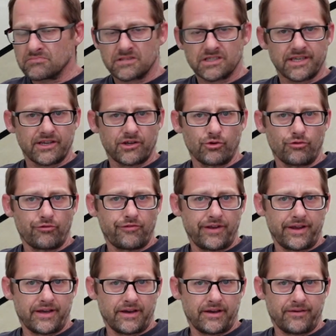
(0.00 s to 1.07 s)
single
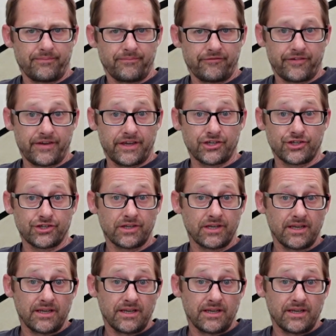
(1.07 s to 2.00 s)
figure fish,